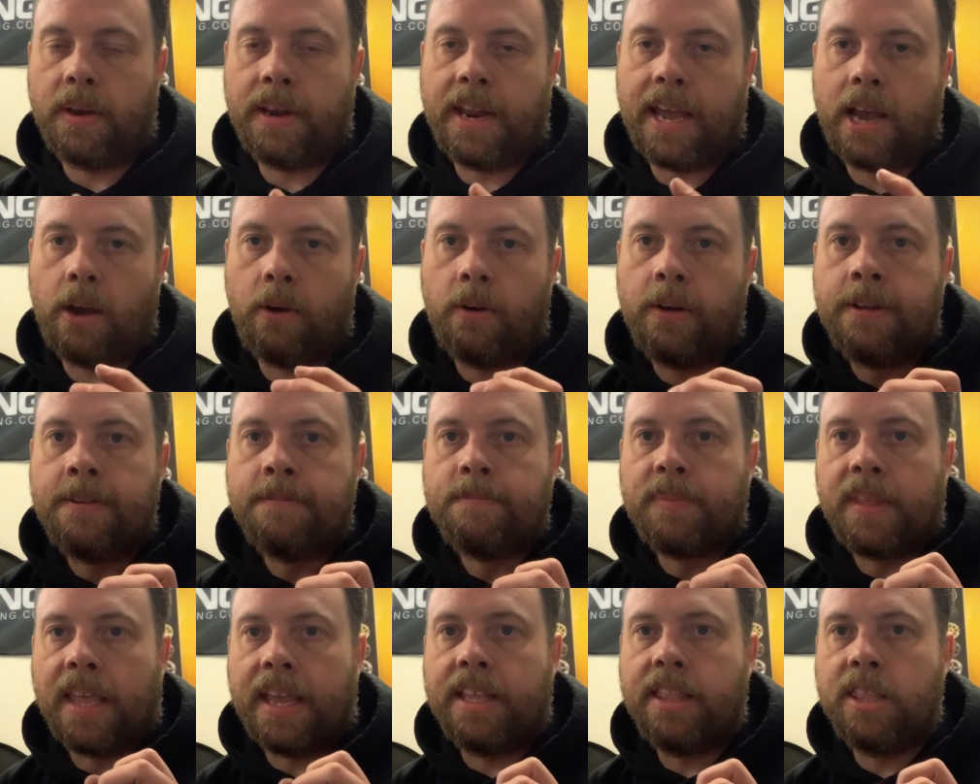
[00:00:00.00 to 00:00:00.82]
Now,
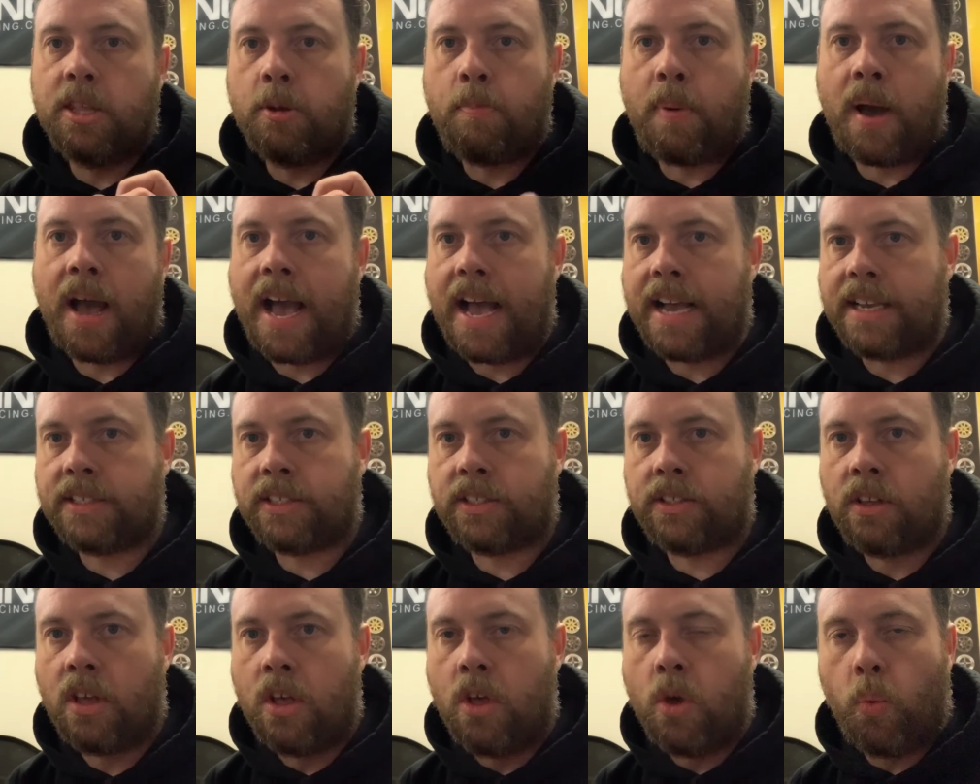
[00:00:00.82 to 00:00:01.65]
in the
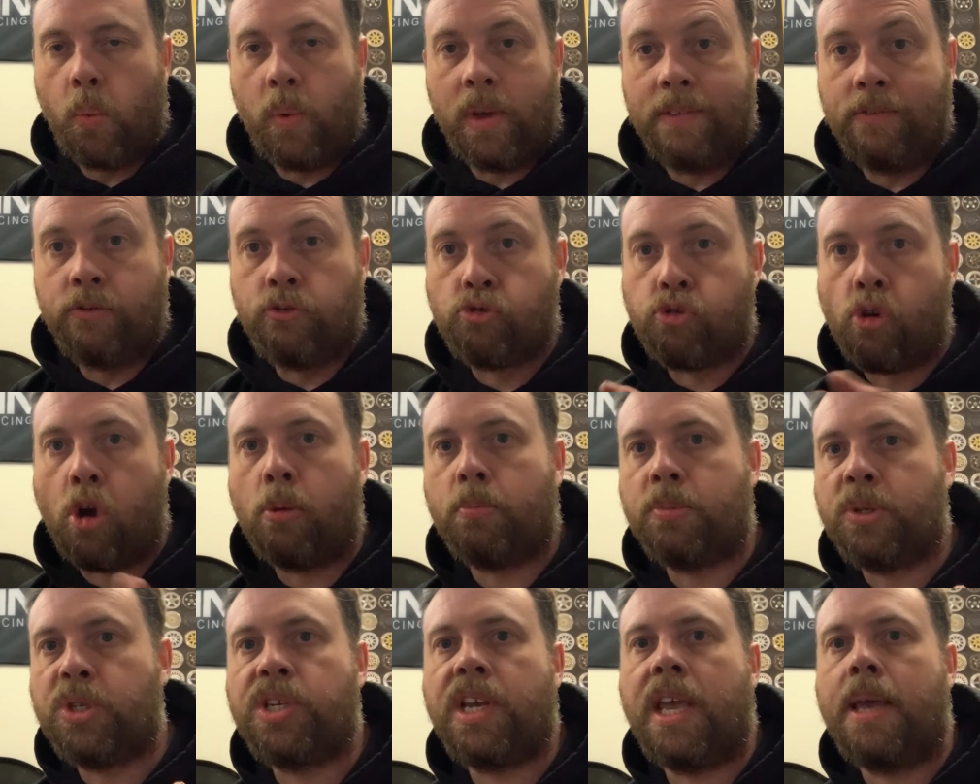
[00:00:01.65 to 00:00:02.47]
past, we've
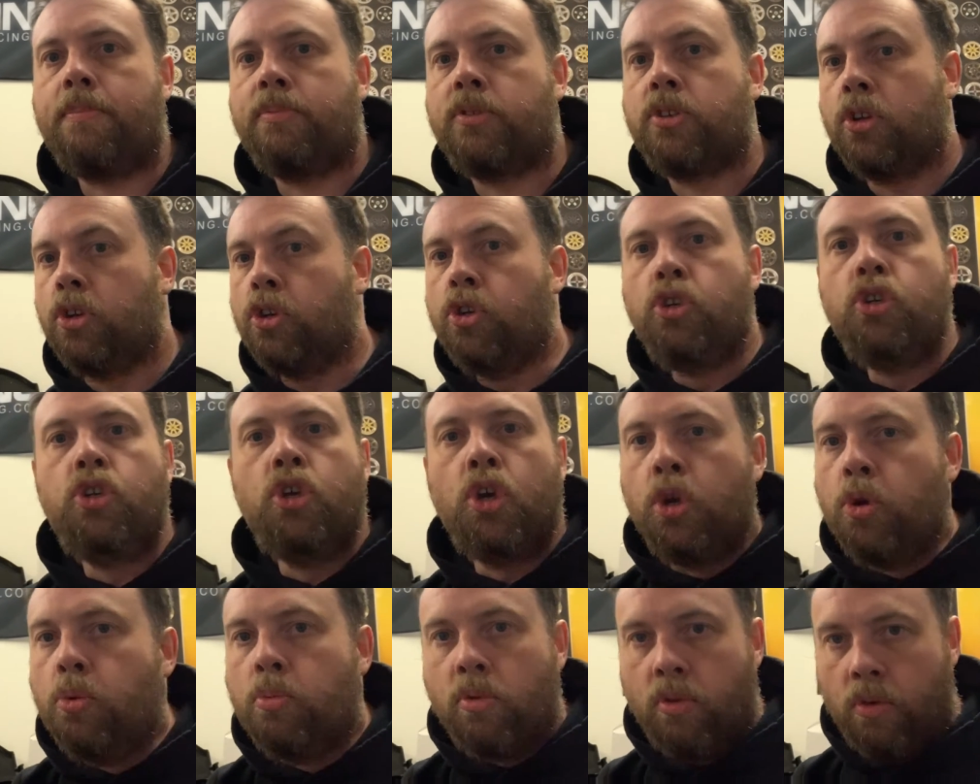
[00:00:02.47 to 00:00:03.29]
drop shipped
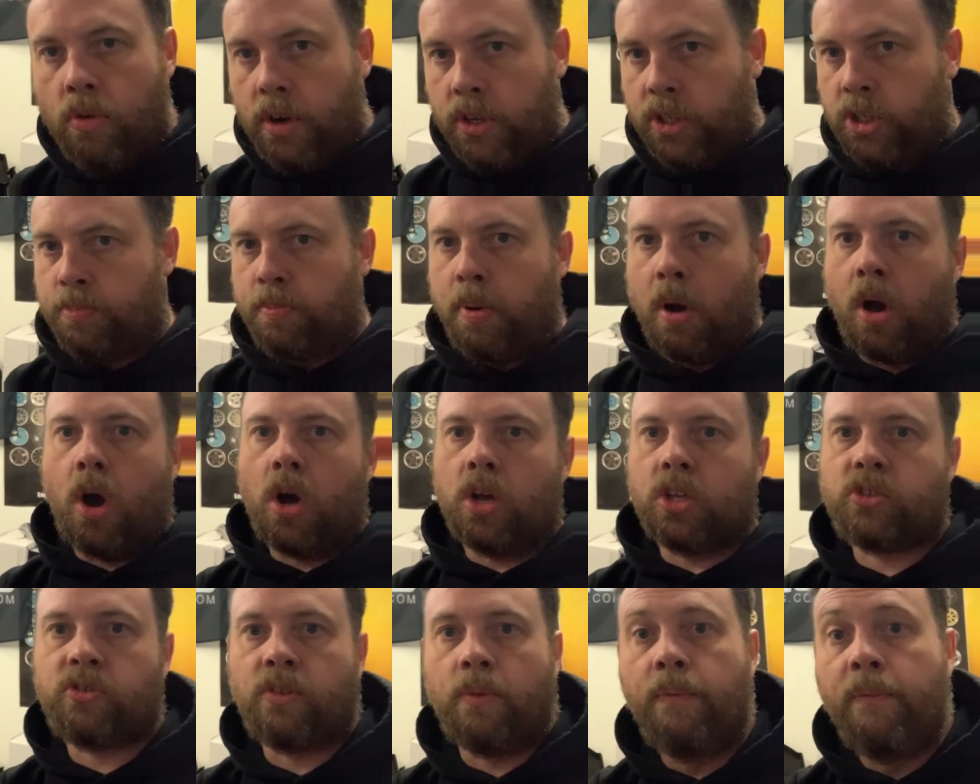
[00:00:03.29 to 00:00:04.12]
numerous
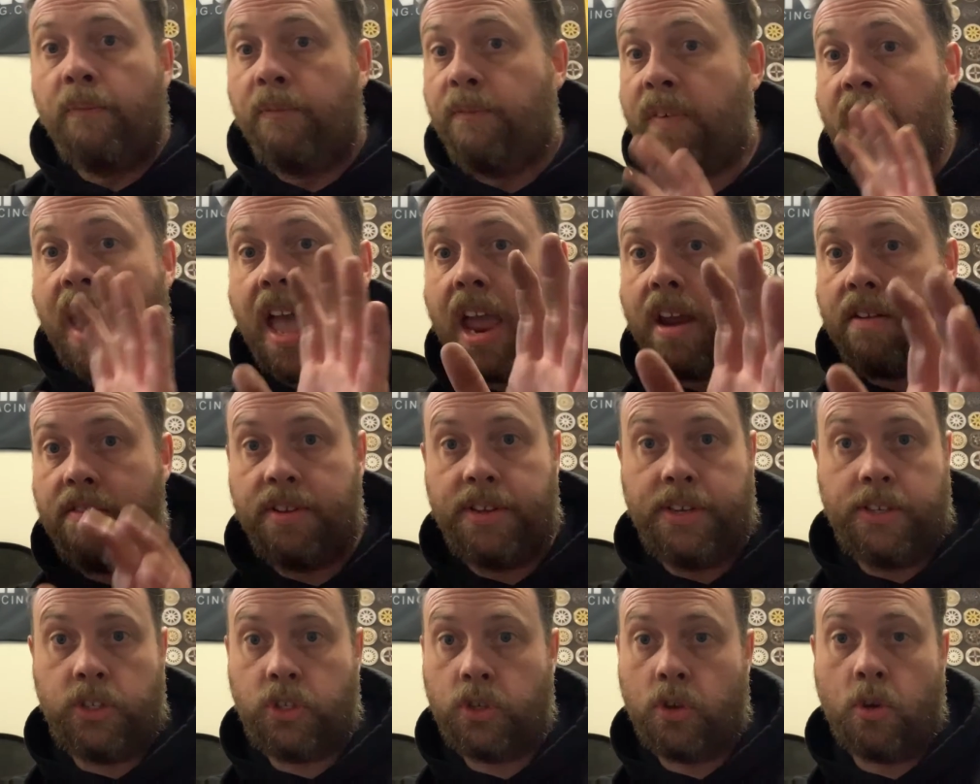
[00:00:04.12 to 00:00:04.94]
parts from
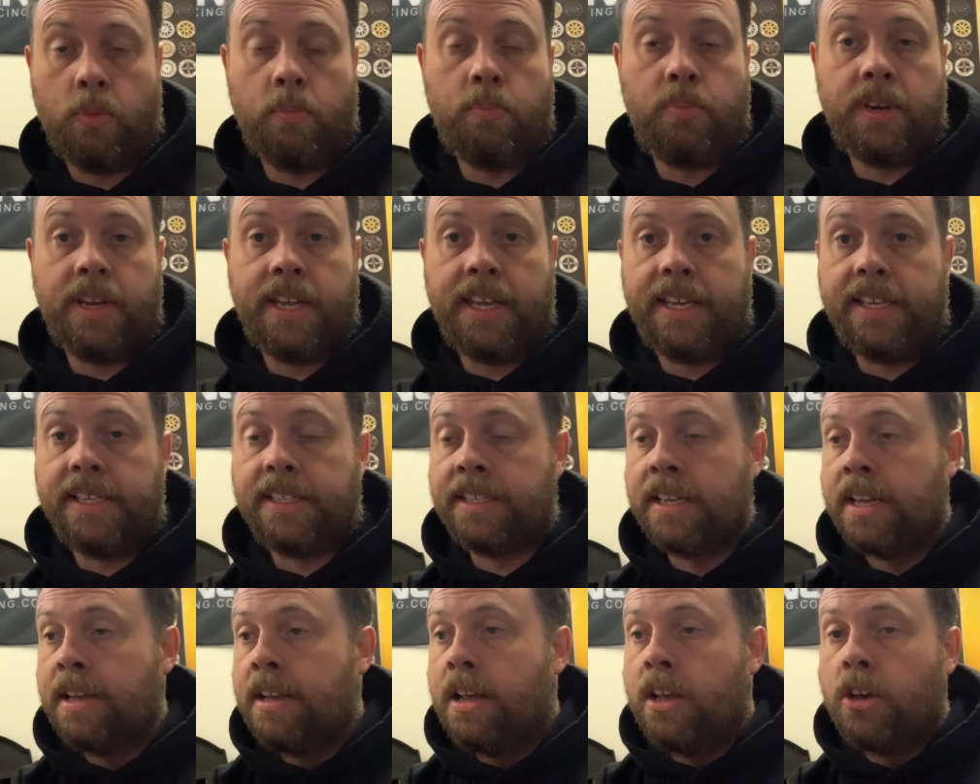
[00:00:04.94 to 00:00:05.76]
various companies.